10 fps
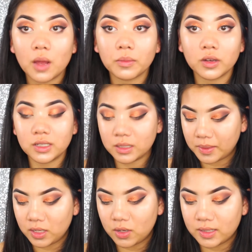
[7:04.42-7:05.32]
I'm going to
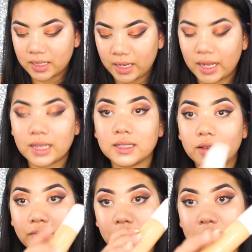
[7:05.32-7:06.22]
be using is the
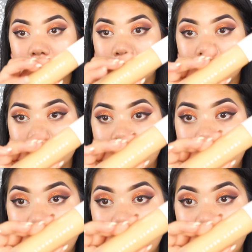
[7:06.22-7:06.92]
Fenty Beauty